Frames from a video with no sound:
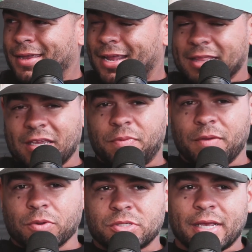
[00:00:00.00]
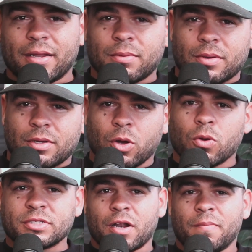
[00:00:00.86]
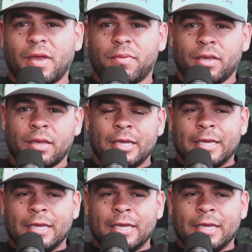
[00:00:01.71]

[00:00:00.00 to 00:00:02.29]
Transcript: And I think people set goals that are maybe